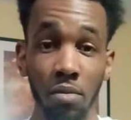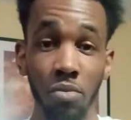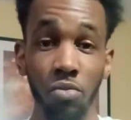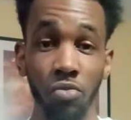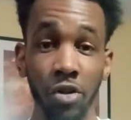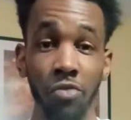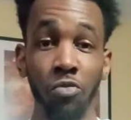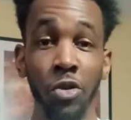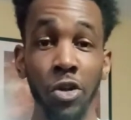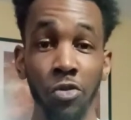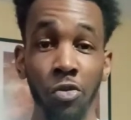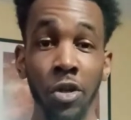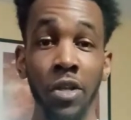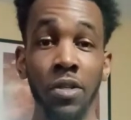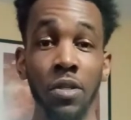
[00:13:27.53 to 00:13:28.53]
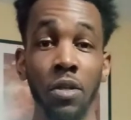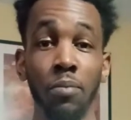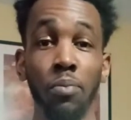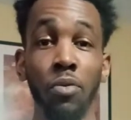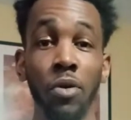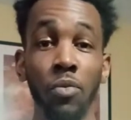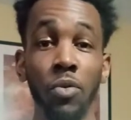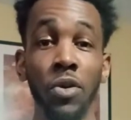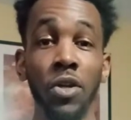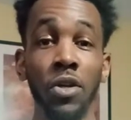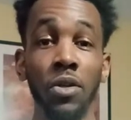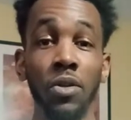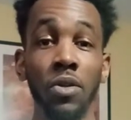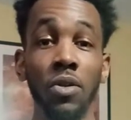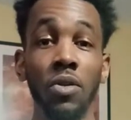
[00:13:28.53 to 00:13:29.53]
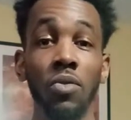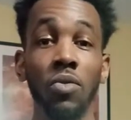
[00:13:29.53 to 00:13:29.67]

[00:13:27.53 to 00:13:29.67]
to the point where, nigga,